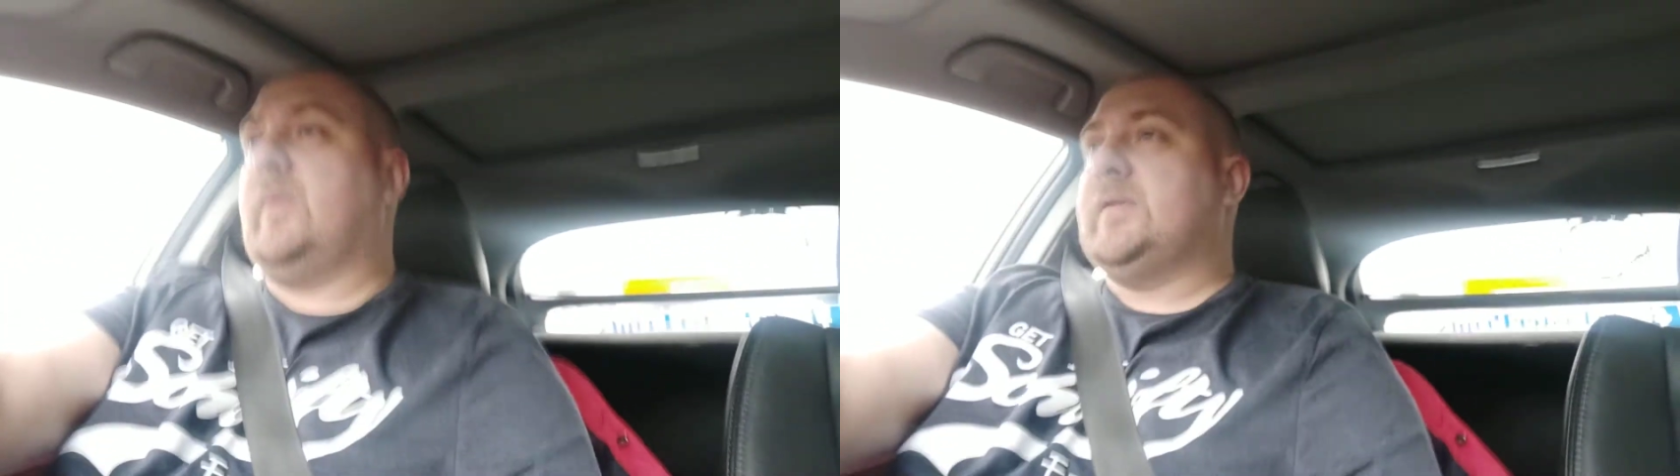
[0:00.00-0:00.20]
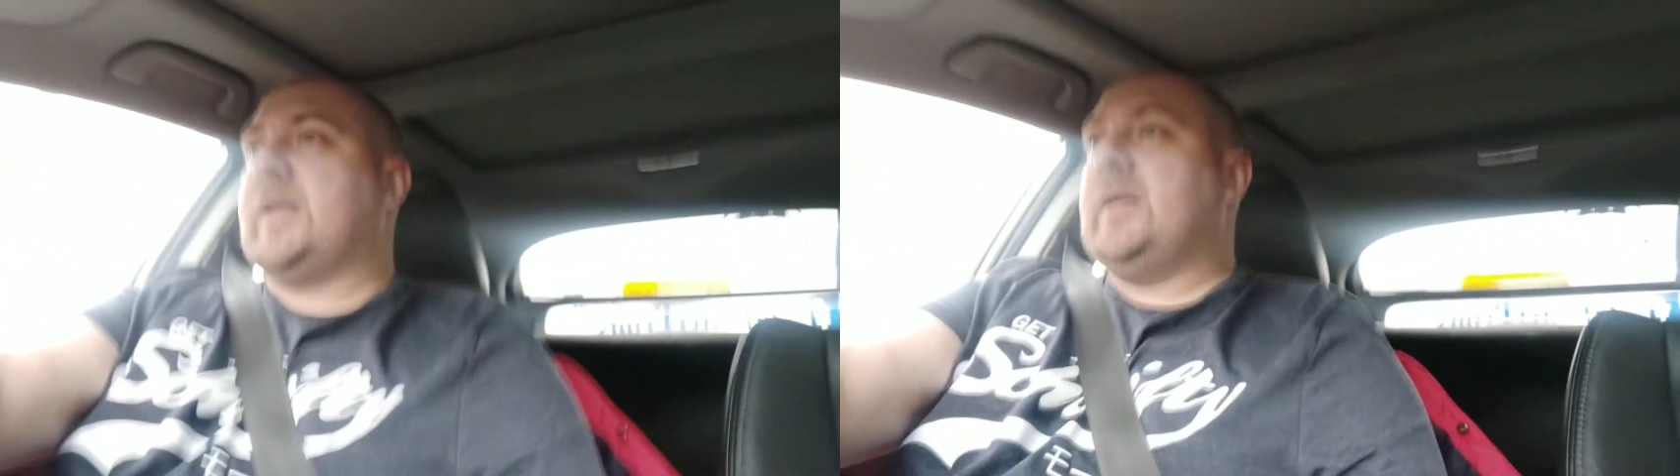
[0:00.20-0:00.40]

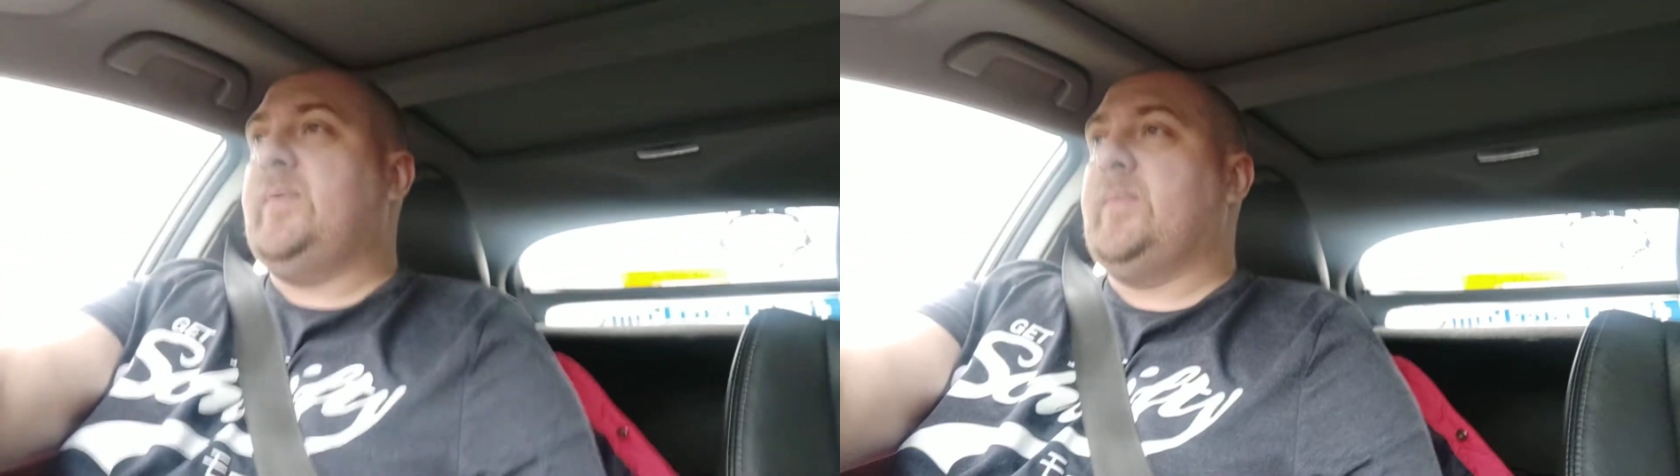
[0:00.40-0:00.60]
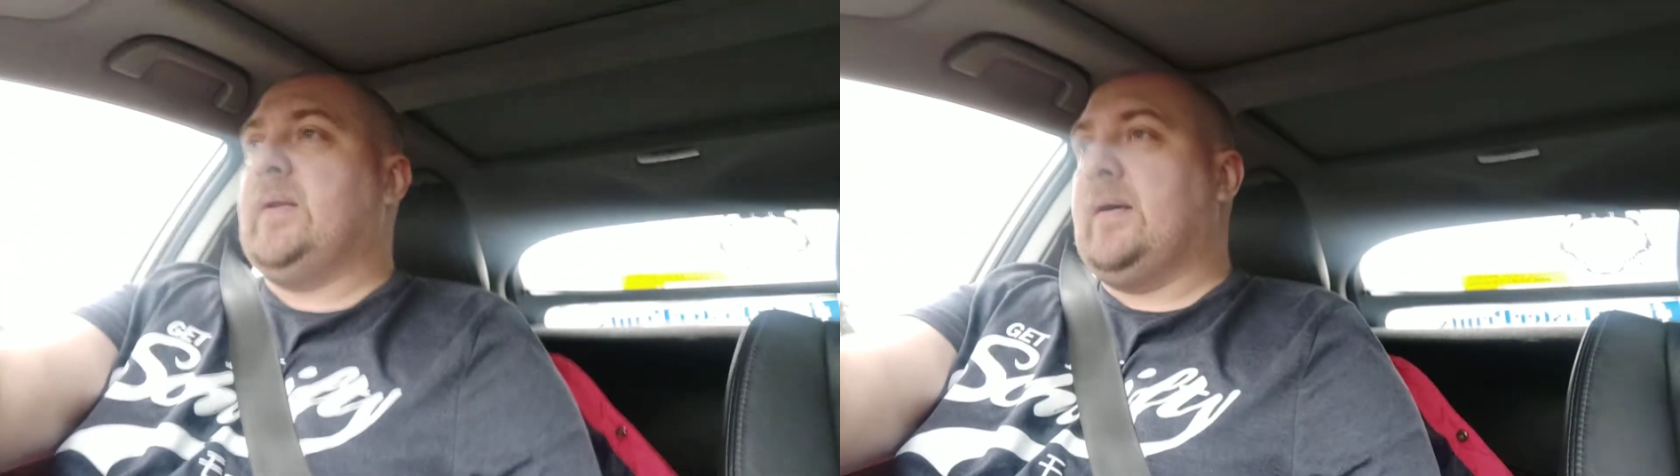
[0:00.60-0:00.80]

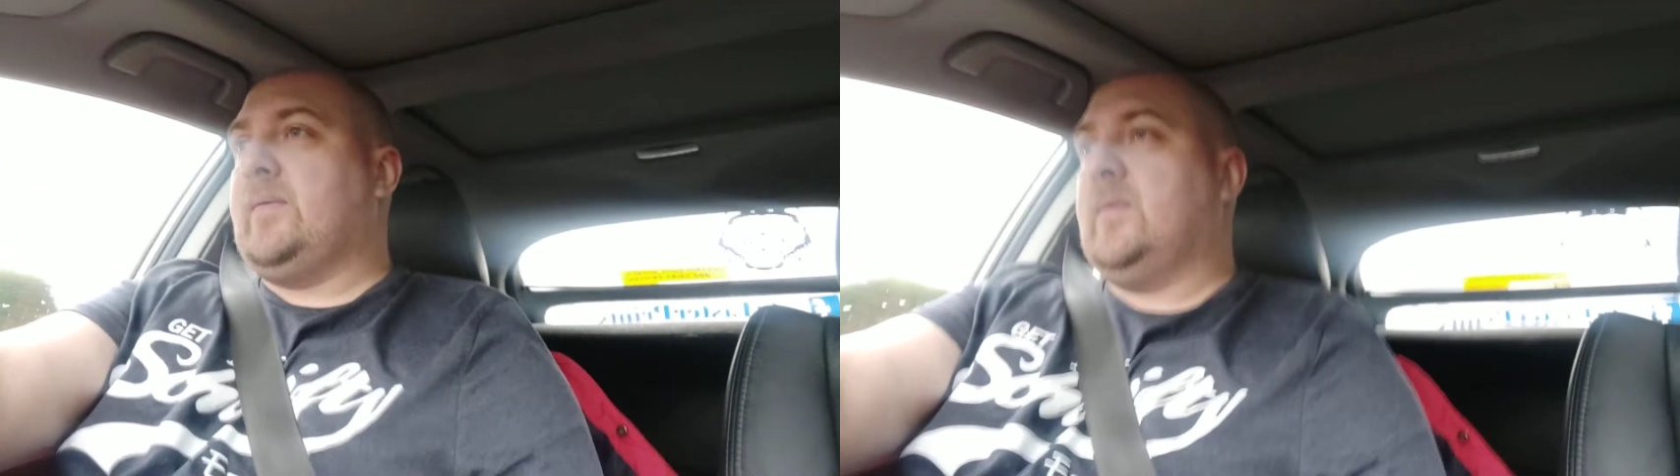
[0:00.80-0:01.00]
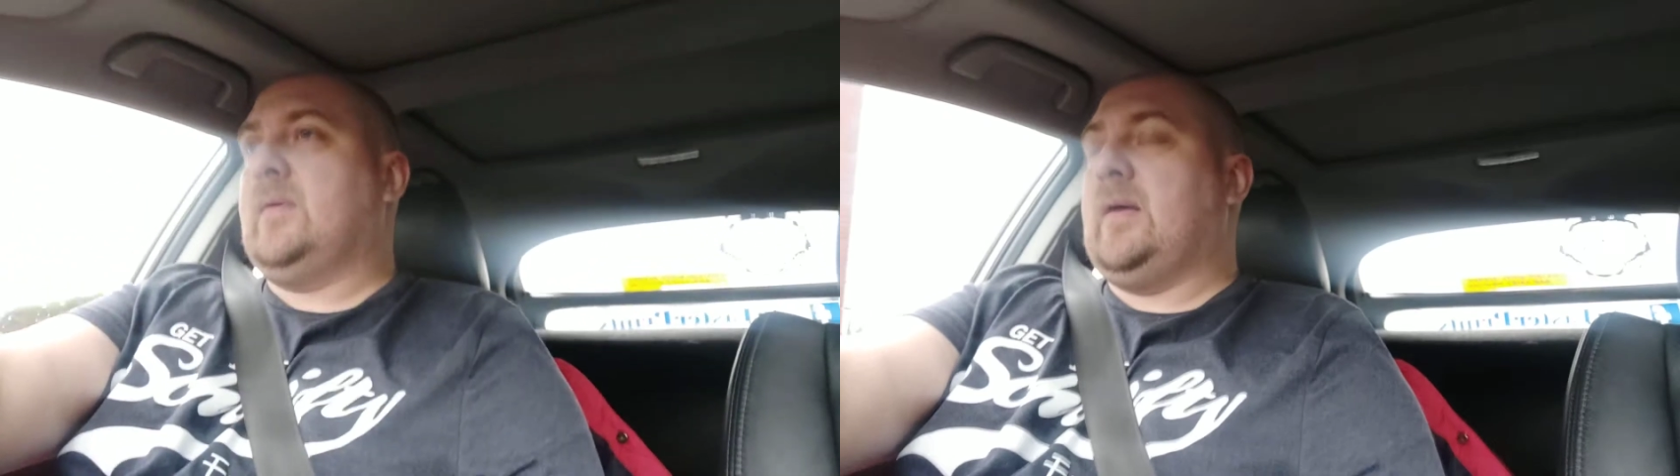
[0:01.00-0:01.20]
escaping me
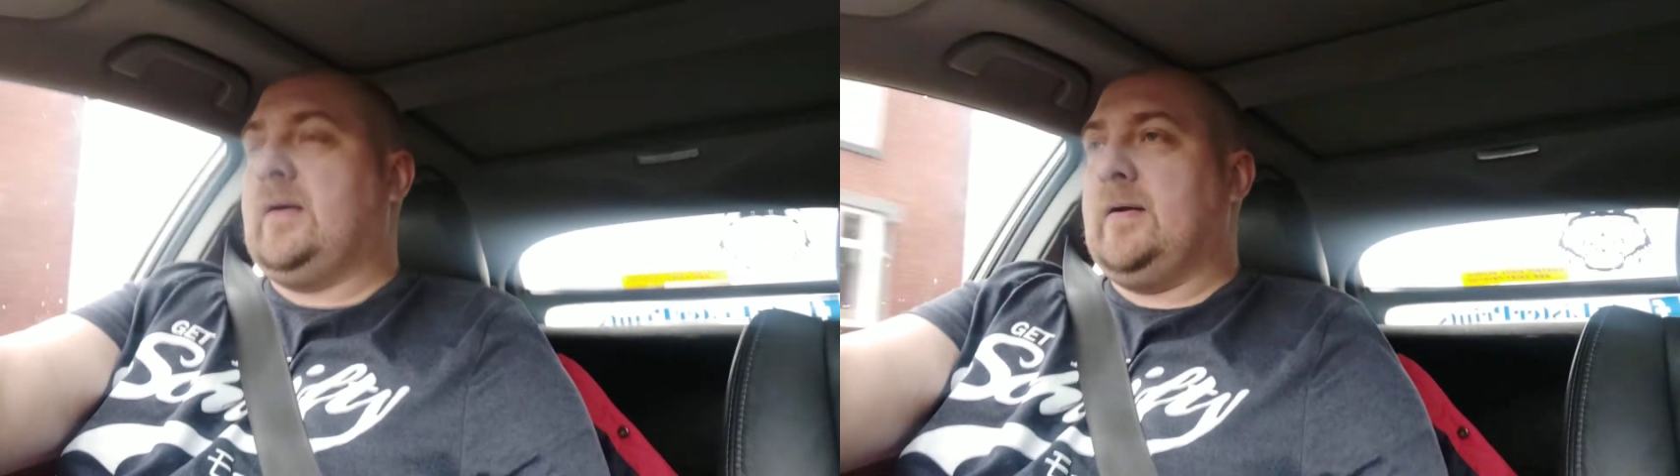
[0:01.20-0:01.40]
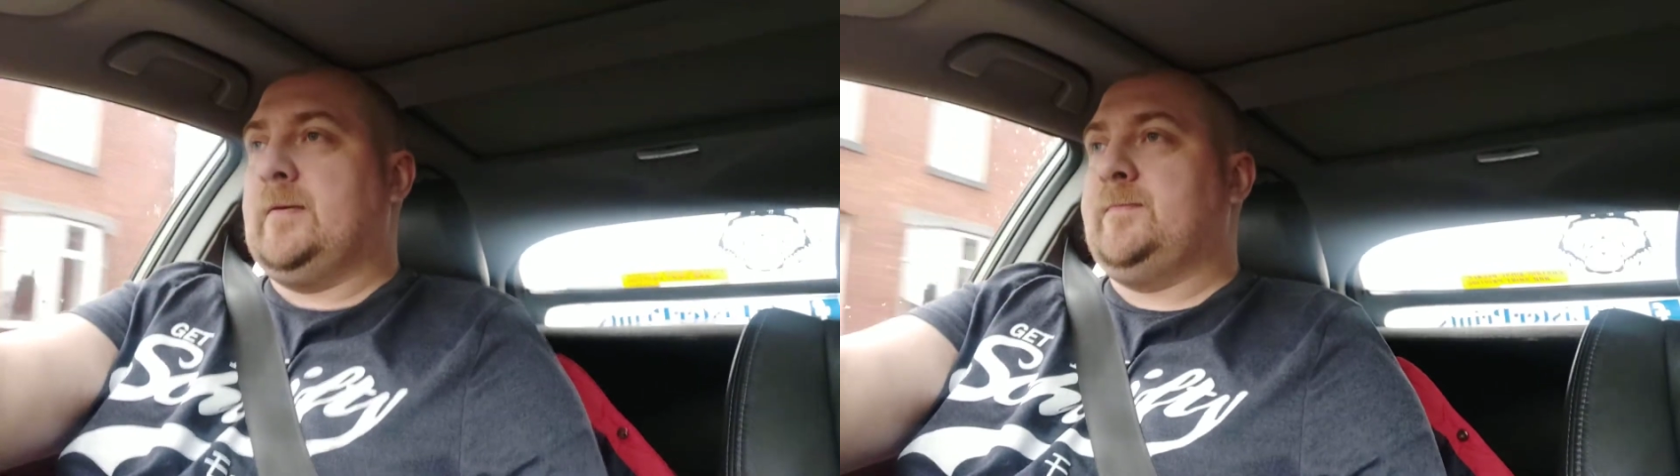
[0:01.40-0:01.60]

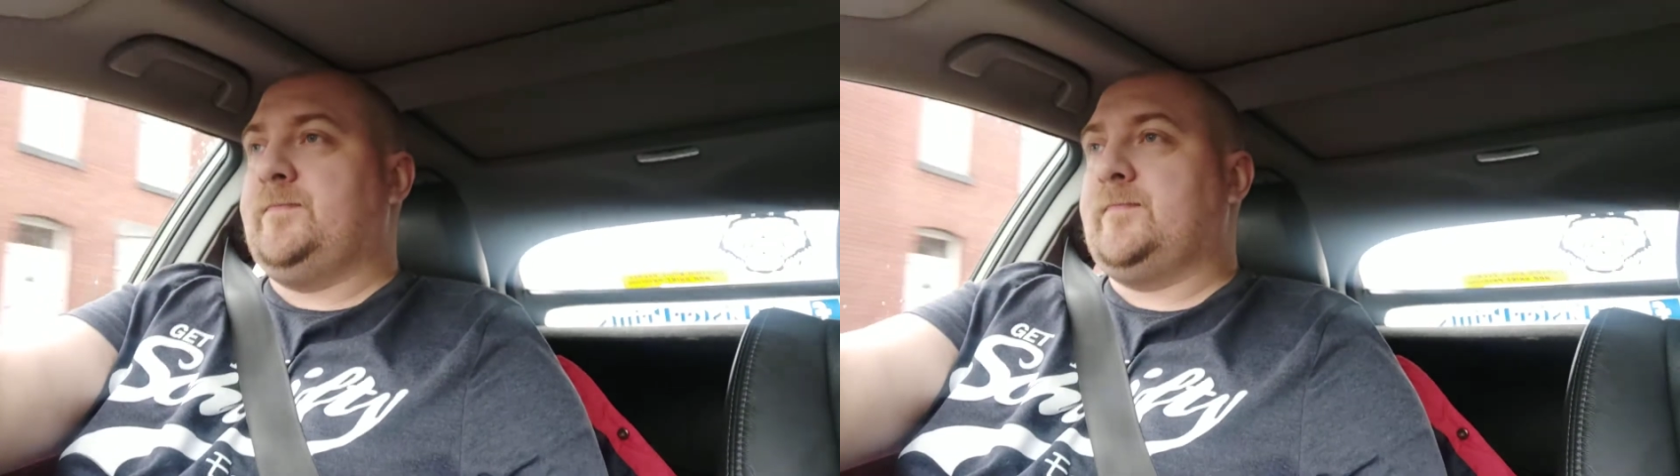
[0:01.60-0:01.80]
now.